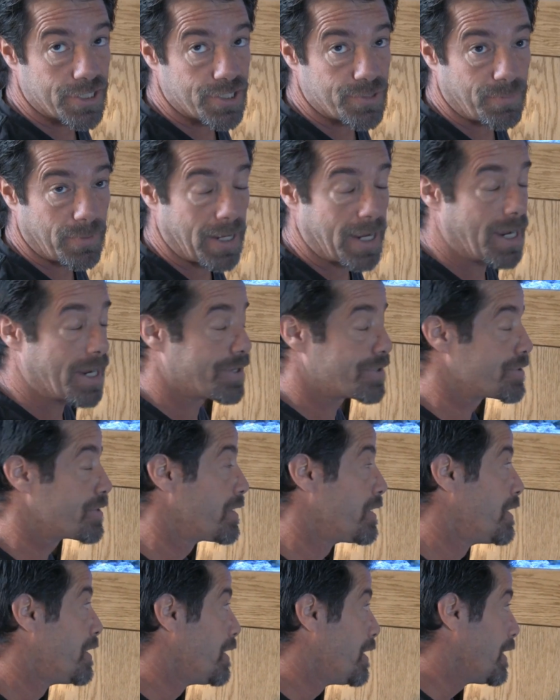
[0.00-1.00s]
get splashed
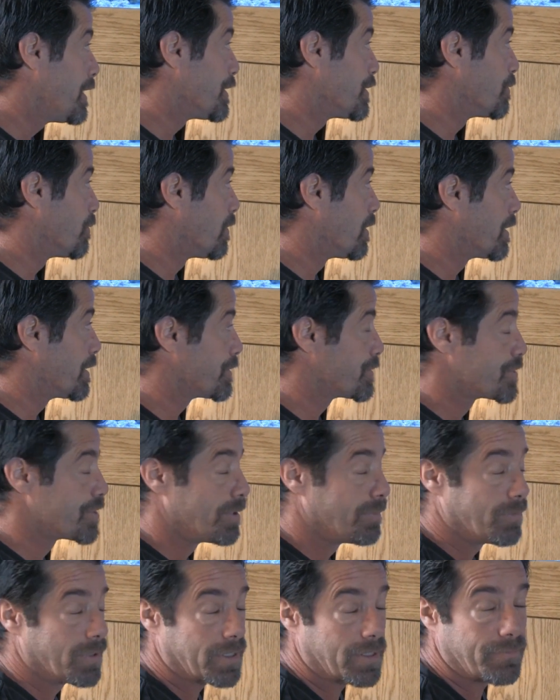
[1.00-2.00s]
and you want it
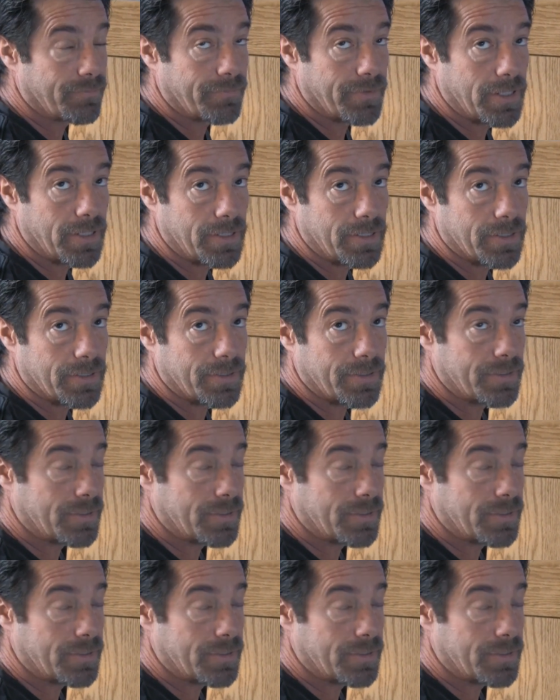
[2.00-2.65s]
somewhat convenient.